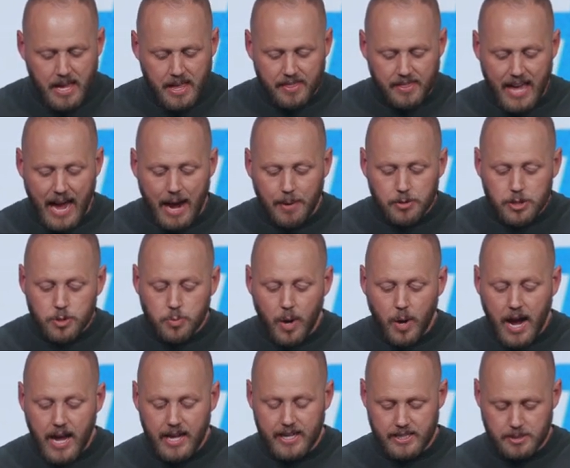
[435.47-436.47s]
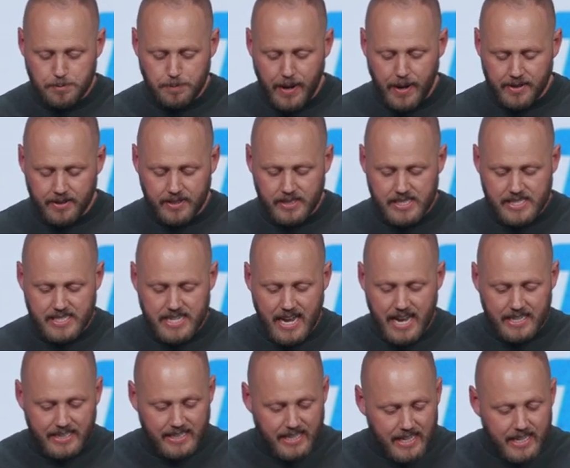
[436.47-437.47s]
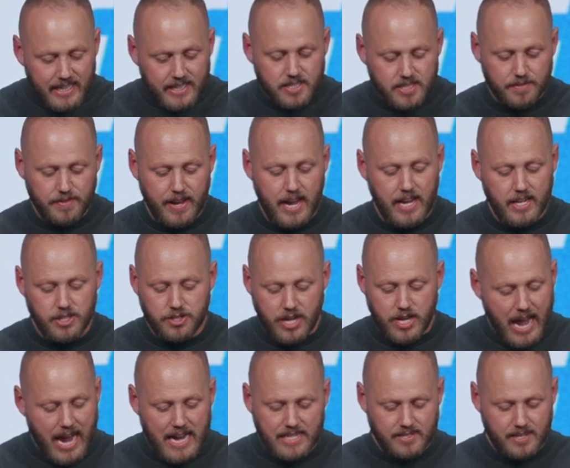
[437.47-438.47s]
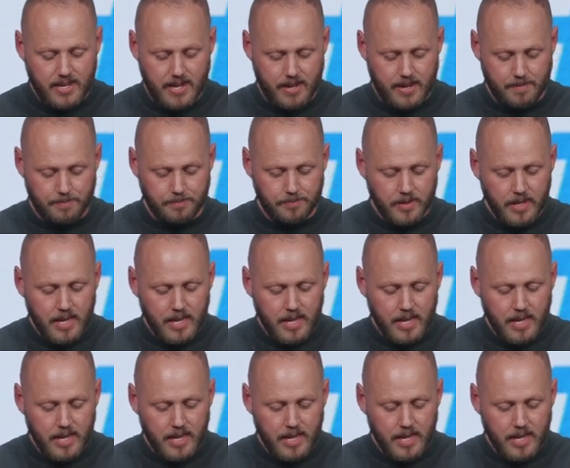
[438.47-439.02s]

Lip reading: That was why his parents said, he is of age, ask him.